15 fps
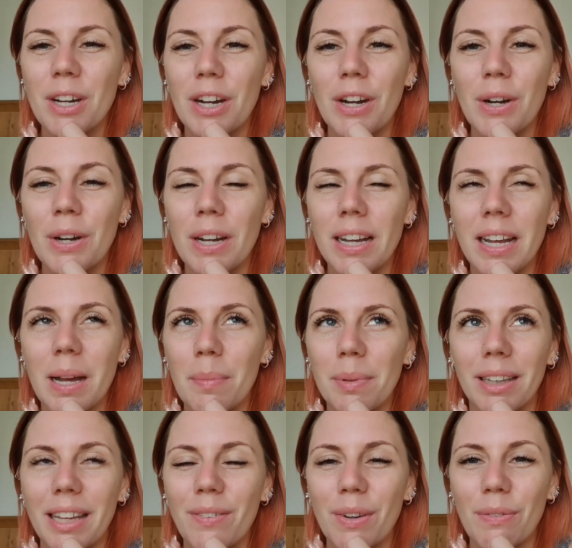oh, I can't
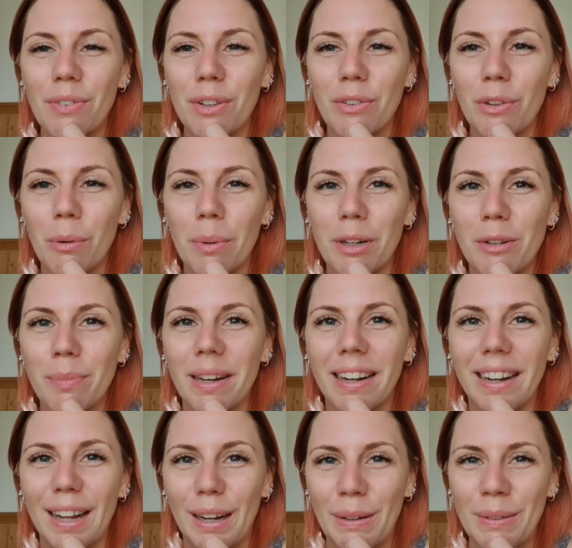believe I feel so much better
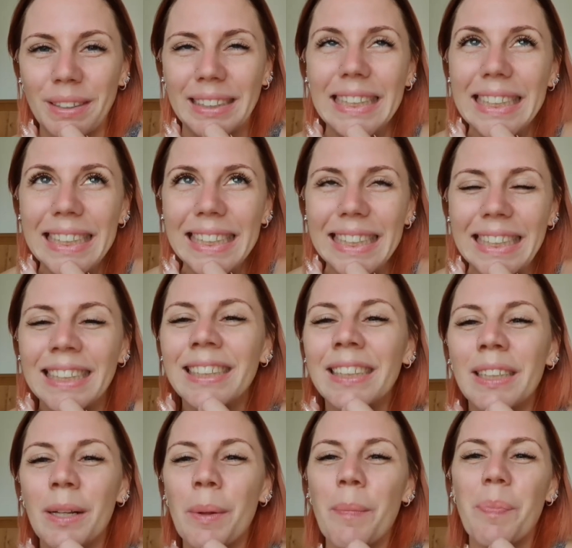now.
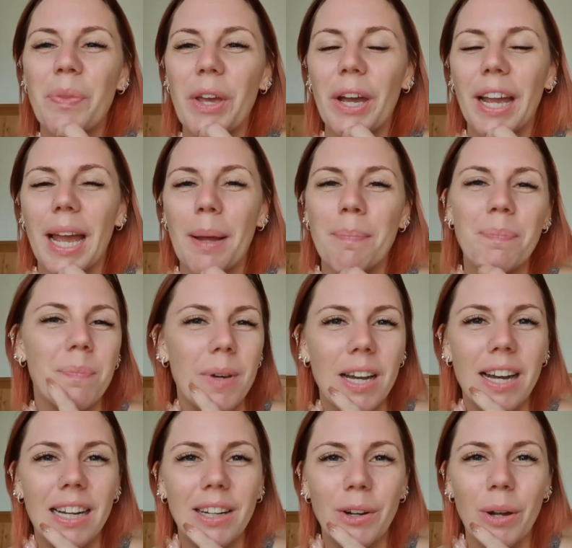Okay,
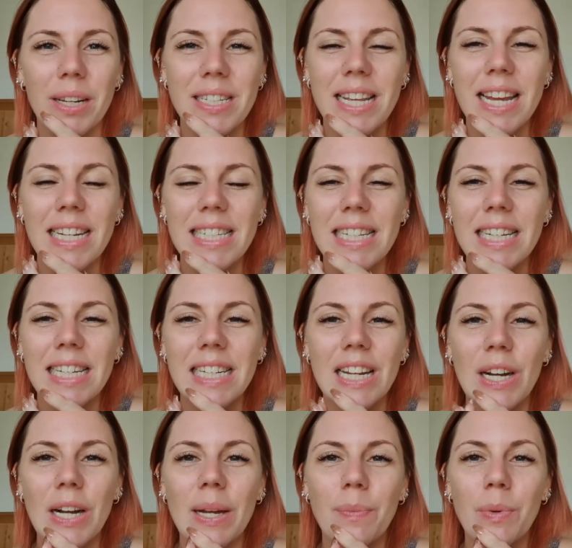I'm going to end it and
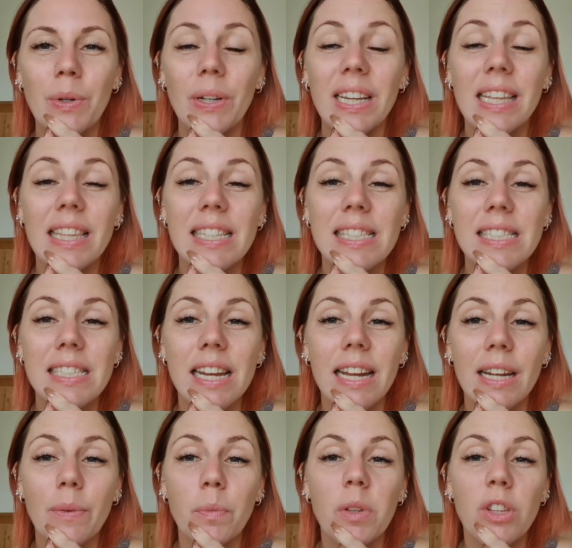I will either
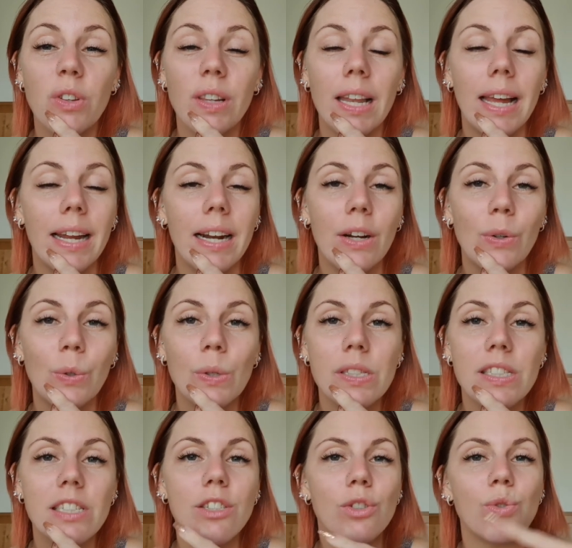check in with you later or
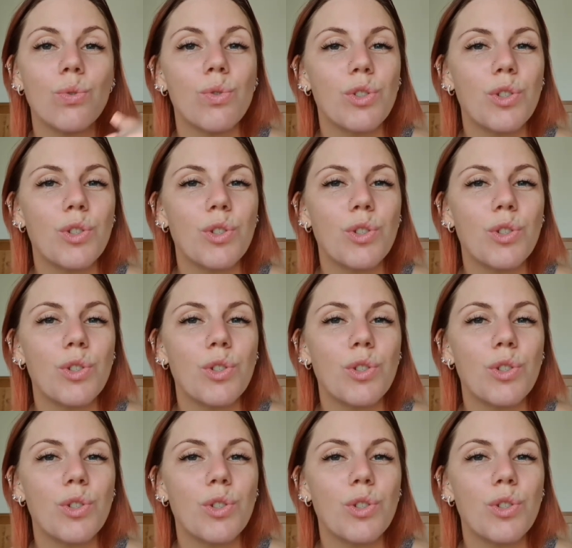see you